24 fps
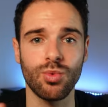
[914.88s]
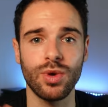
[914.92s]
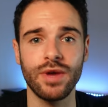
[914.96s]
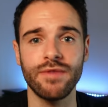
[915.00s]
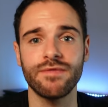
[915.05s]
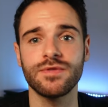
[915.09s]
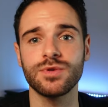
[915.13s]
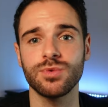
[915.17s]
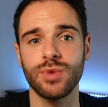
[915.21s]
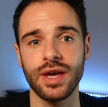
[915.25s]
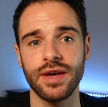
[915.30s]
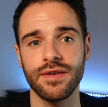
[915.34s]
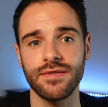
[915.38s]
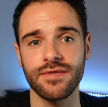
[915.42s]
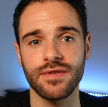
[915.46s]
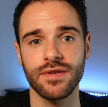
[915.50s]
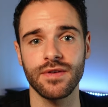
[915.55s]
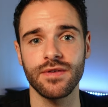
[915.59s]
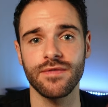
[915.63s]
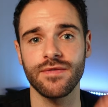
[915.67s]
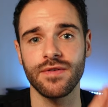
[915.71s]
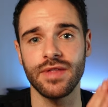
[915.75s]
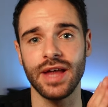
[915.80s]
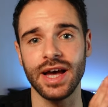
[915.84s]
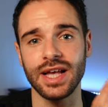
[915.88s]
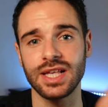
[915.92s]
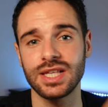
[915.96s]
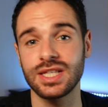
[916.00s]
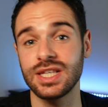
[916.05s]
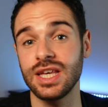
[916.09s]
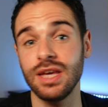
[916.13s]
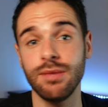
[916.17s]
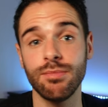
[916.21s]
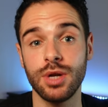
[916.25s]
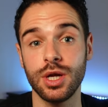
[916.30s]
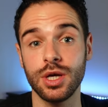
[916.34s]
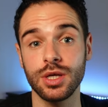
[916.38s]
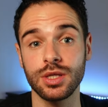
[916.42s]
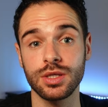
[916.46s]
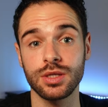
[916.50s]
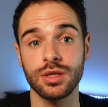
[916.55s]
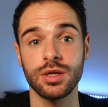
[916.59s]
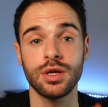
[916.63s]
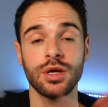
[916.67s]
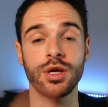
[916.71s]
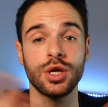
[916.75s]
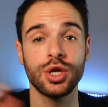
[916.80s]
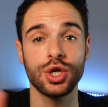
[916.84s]
with Zwift for that
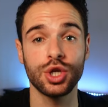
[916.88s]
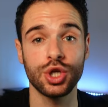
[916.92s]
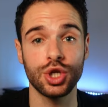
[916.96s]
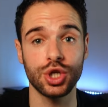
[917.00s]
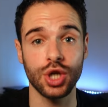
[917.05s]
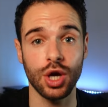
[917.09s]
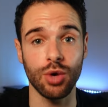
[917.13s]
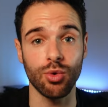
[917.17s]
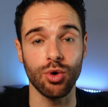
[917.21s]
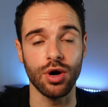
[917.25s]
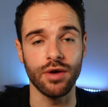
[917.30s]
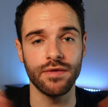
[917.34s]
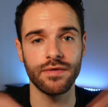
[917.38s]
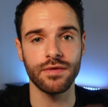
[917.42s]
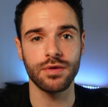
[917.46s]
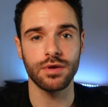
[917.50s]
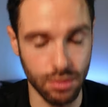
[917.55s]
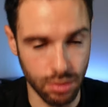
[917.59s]
seamless show off.